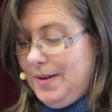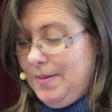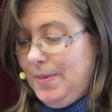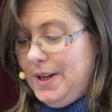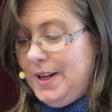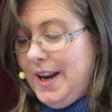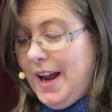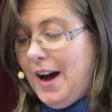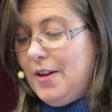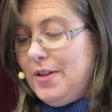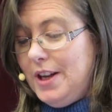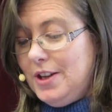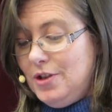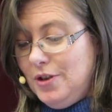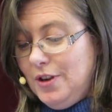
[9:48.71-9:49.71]
But now
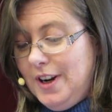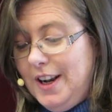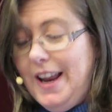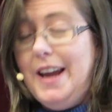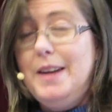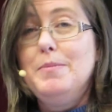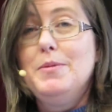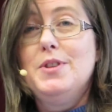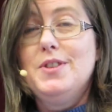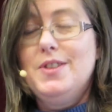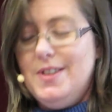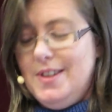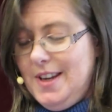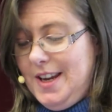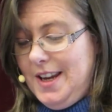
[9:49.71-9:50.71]
that you claim to
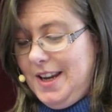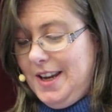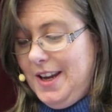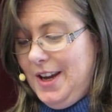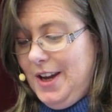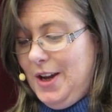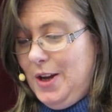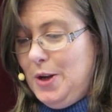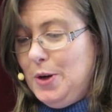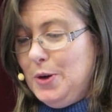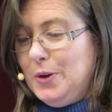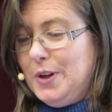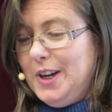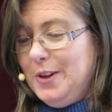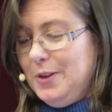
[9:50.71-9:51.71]
see,
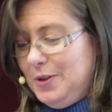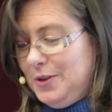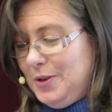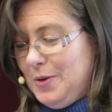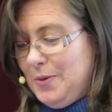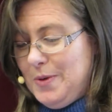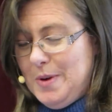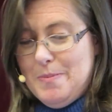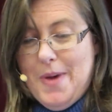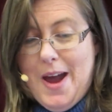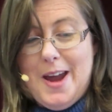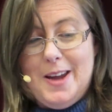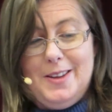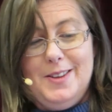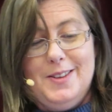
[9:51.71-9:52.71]
your guilt
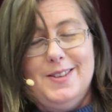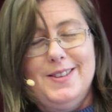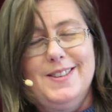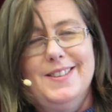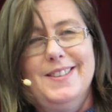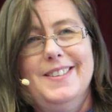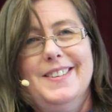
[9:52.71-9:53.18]
remains.